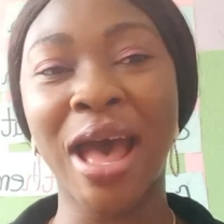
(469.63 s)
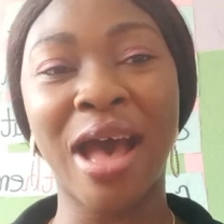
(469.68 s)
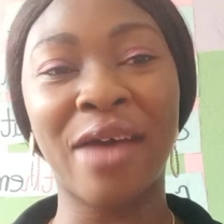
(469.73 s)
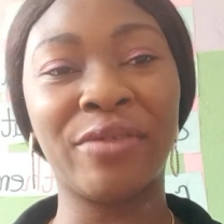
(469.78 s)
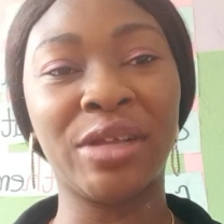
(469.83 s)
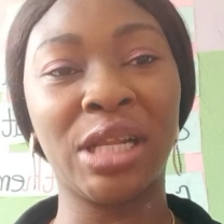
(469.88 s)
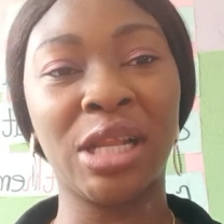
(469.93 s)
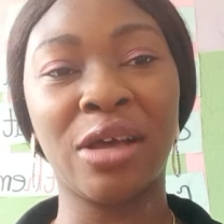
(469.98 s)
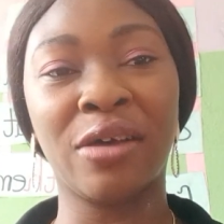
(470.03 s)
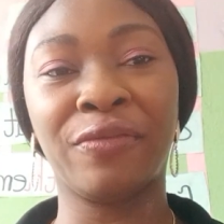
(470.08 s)

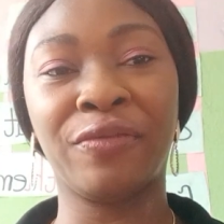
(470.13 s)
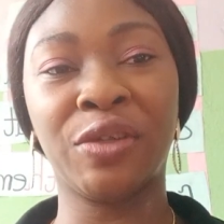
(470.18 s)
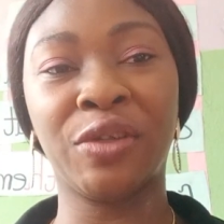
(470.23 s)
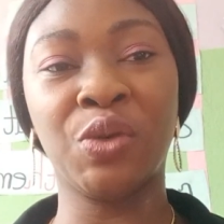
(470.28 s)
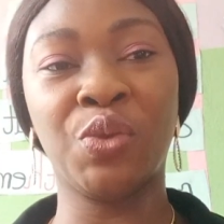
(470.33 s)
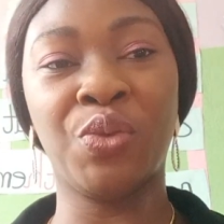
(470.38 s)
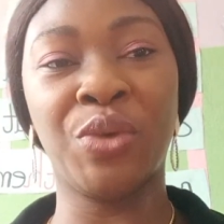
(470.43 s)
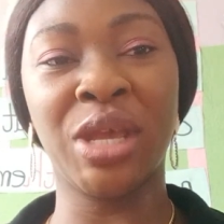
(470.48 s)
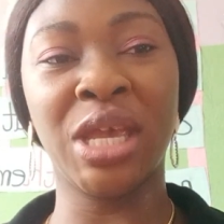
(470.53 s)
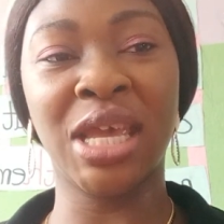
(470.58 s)
Have a
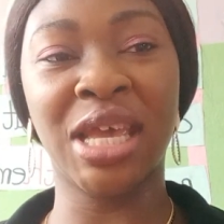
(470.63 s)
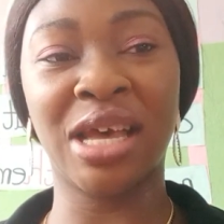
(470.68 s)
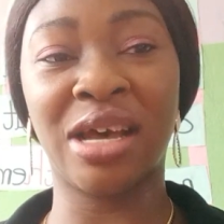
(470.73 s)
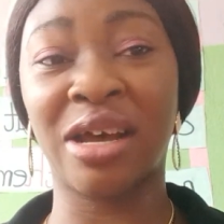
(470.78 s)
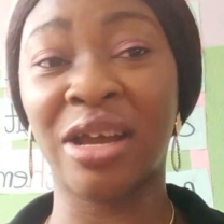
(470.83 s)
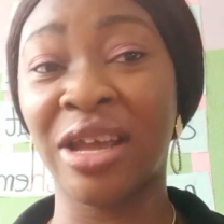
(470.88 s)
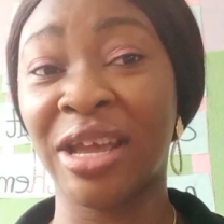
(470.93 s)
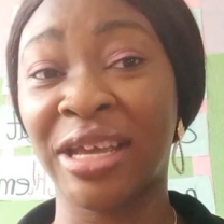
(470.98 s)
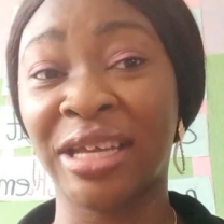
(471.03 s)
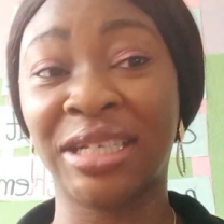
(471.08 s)
lovely week
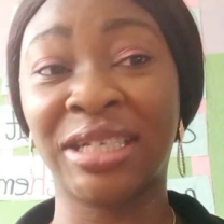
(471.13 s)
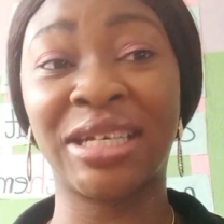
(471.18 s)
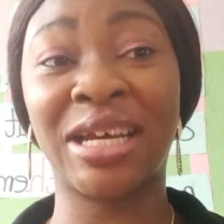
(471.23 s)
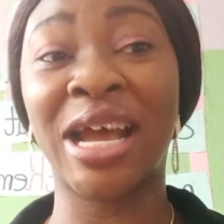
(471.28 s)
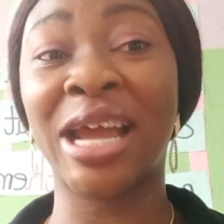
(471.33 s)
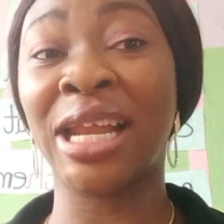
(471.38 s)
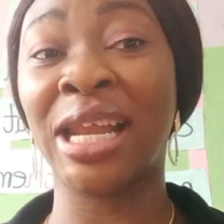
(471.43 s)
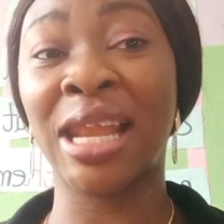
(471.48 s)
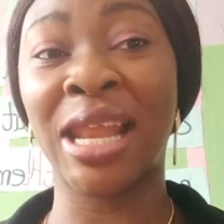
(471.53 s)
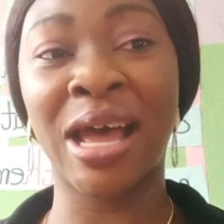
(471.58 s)
ahead.
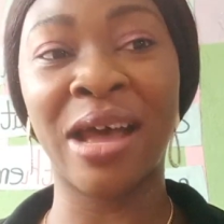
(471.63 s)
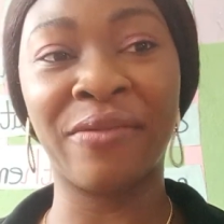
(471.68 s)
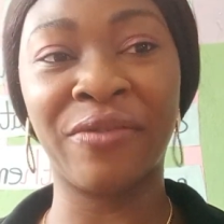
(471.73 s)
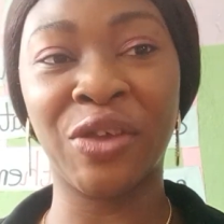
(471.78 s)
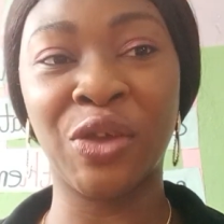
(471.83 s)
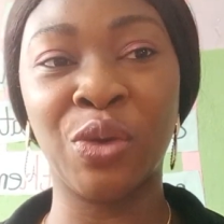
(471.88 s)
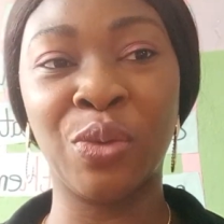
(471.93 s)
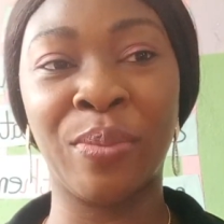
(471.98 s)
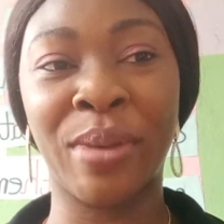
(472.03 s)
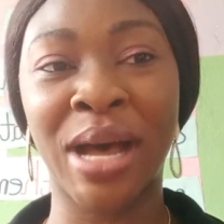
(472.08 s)
I love
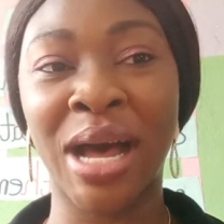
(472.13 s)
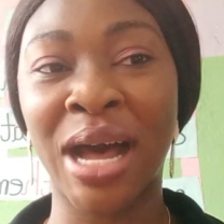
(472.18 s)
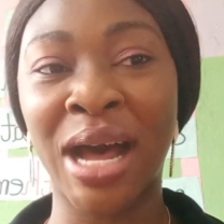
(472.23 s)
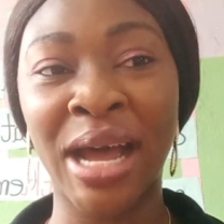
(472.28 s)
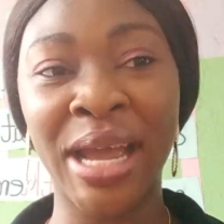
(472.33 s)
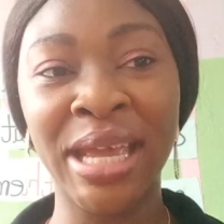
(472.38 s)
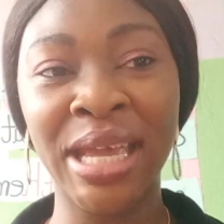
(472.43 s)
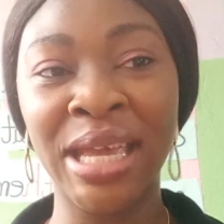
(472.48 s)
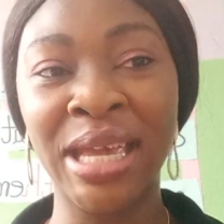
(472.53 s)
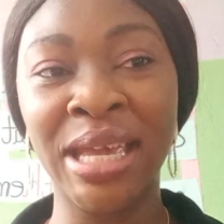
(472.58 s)
you.
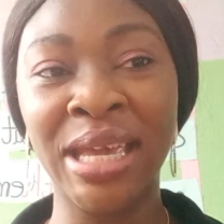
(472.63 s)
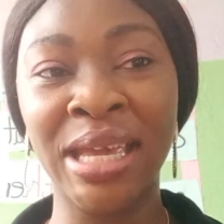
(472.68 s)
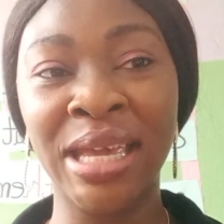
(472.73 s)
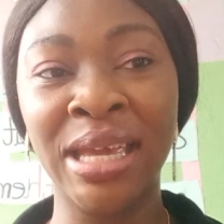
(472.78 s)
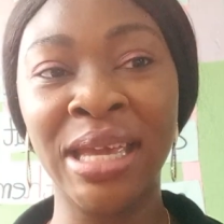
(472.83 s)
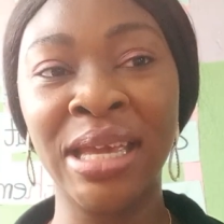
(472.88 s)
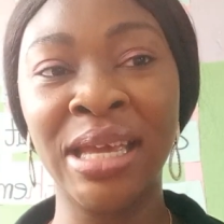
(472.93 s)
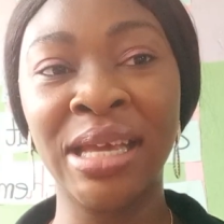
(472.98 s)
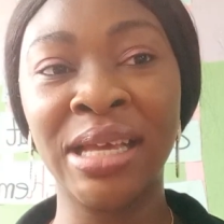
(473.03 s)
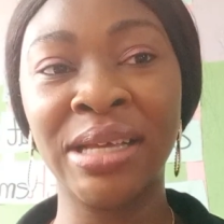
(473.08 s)

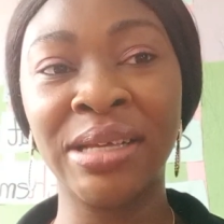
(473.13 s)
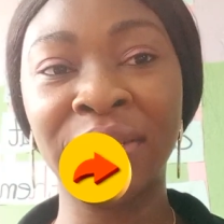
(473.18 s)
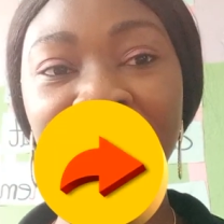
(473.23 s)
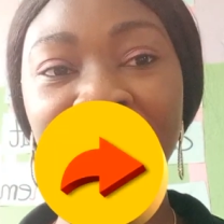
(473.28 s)
Bye.